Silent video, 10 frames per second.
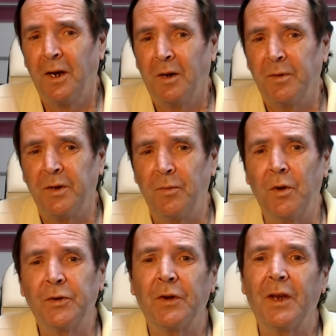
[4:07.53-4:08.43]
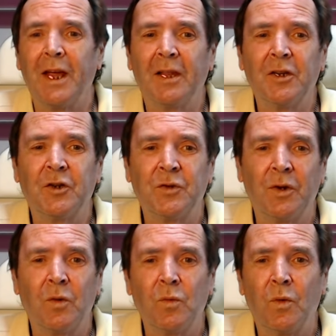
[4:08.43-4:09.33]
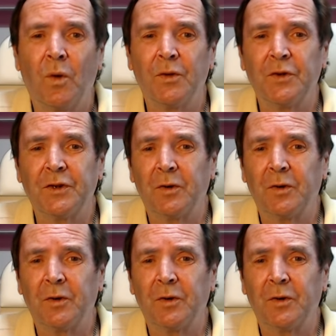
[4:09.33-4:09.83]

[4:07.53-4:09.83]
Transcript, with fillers: I mean, the modern electronic world is